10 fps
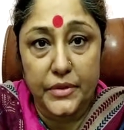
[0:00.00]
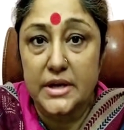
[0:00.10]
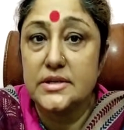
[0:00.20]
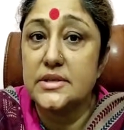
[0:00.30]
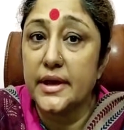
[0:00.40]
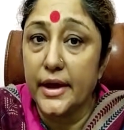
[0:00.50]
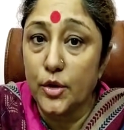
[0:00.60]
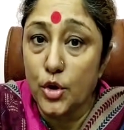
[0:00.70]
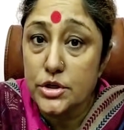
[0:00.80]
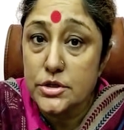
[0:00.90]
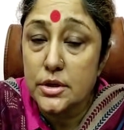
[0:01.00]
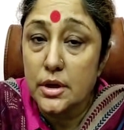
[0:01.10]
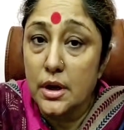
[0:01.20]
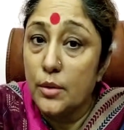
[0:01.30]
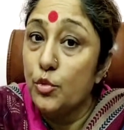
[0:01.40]
That is, they cannot
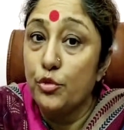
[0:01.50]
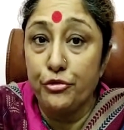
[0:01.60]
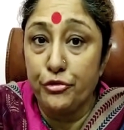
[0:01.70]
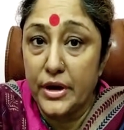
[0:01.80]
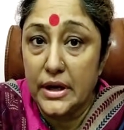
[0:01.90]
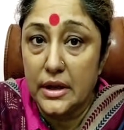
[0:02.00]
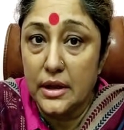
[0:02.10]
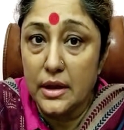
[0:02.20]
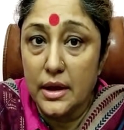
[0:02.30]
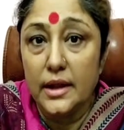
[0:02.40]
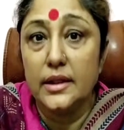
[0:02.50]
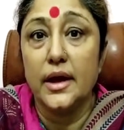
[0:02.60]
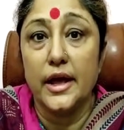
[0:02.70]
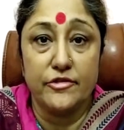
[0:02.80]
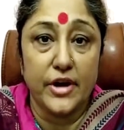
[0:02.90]
move freely in
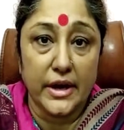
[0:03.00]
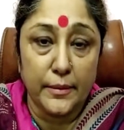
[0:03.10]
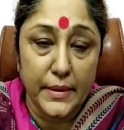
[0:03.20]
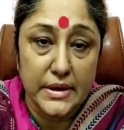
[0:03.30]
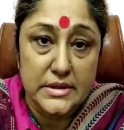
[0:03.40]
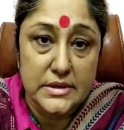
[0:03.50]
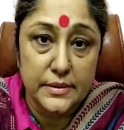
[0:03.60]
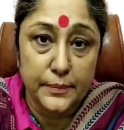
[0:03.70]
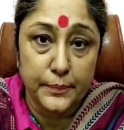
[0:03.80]
the environment.